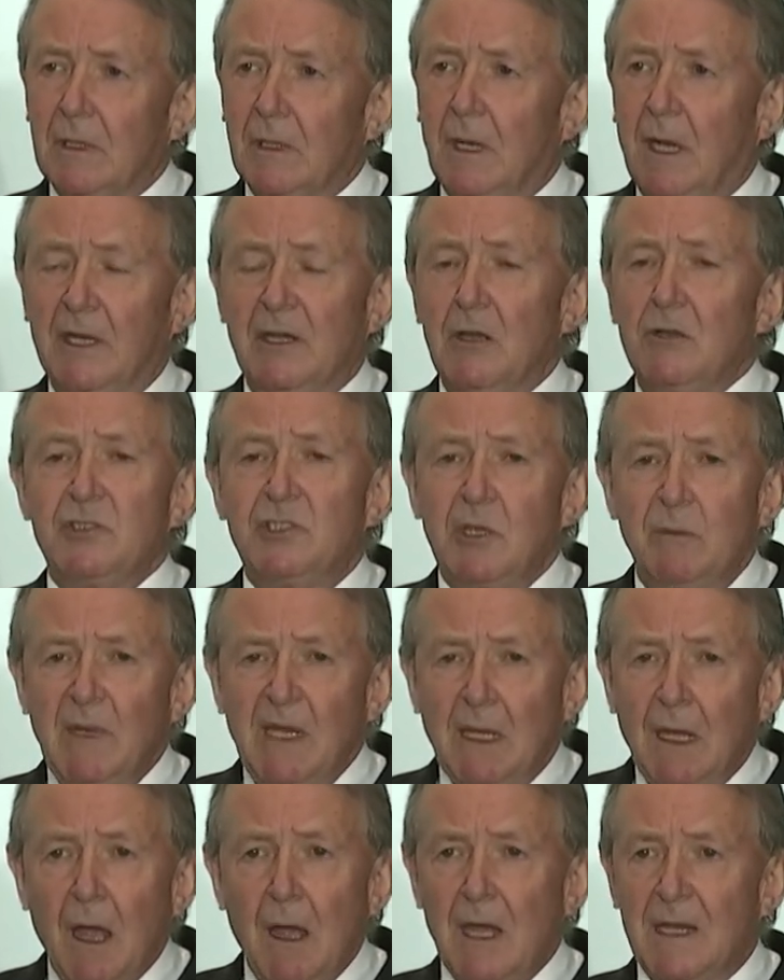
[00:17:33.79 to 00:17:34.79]
I know Jimmy
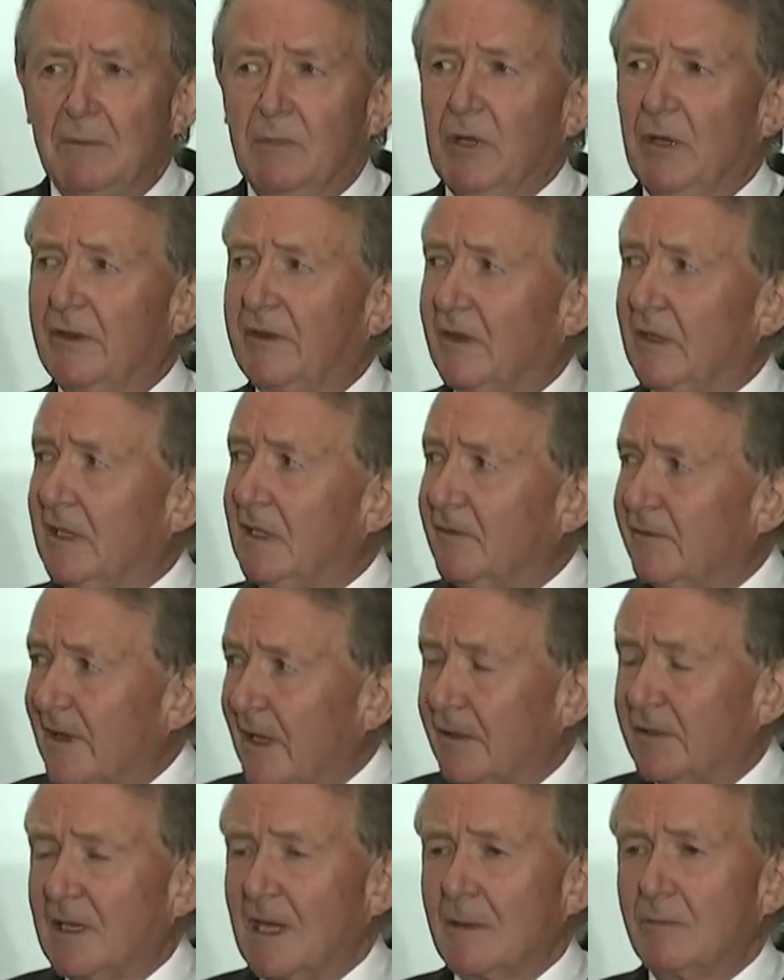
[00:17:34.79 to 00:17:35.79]
Lai personally. He
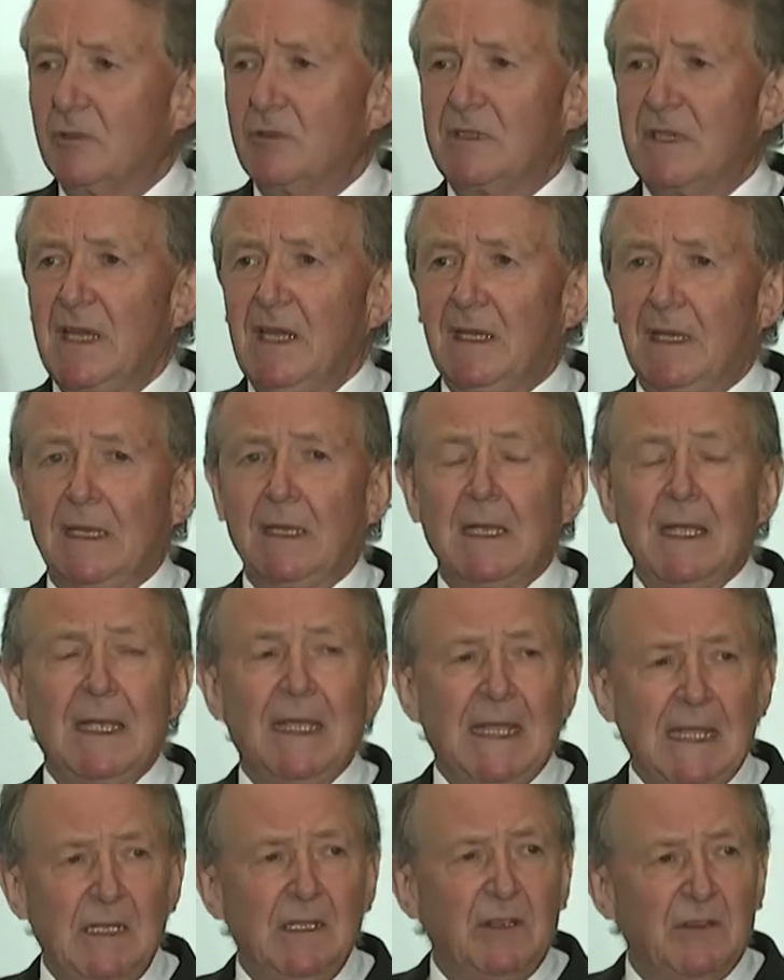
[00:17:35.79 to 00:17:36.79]
founded Apple Daily.
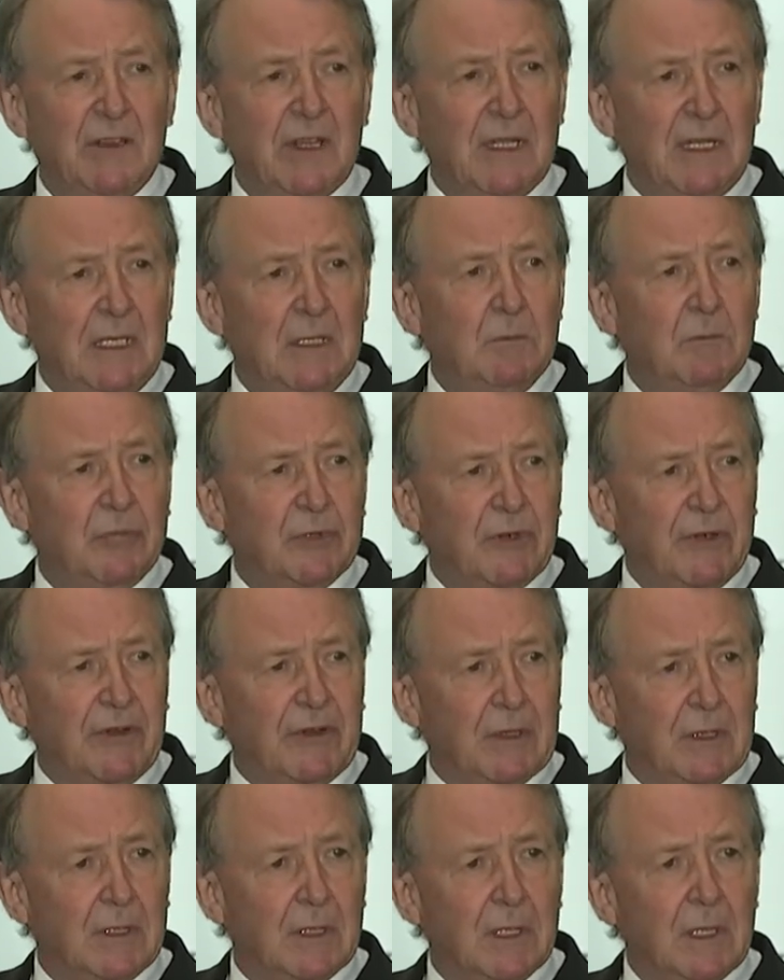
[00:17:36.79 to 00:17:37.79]
He is in
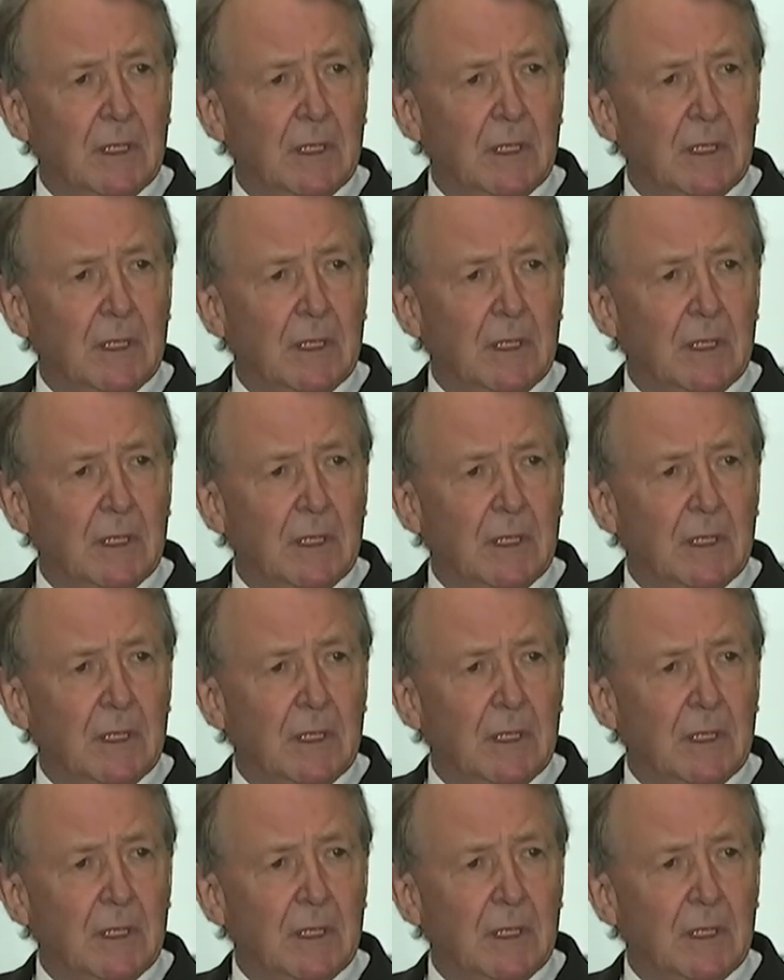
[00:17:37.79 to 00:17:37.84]
prison.